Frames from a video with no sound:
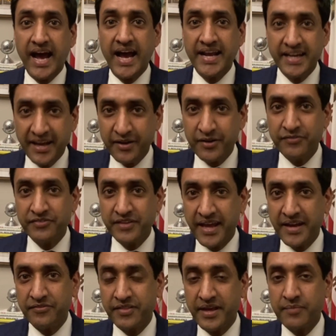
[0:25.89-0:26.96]
nine out of
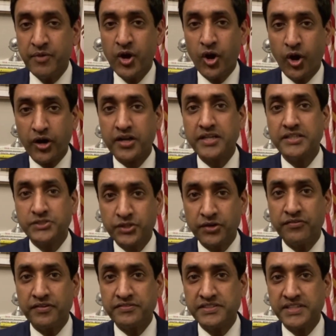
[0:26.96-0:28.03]
ten of them are
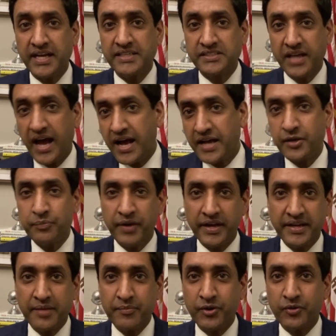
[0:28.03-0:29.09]
conservative sites.
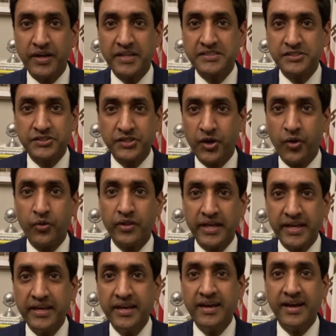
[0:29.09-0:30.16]
Occupy Democrats is the
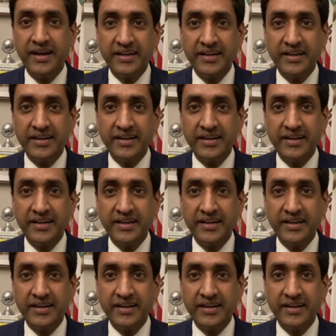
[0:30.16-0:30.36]
only